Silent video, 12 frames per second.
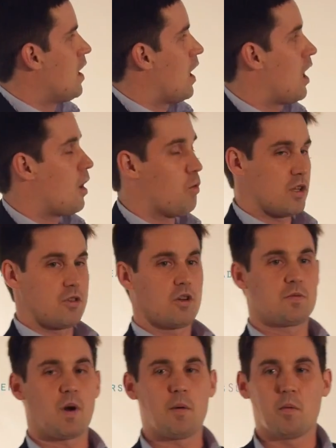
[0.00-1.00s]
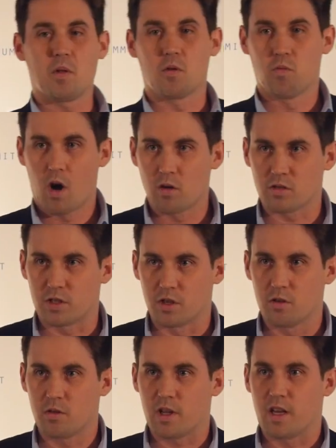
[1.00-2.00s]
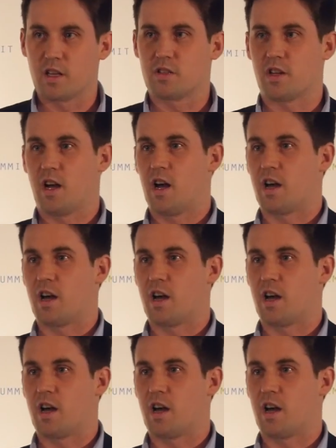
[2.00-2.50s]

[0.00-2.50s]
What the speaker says: What drones probably won't do is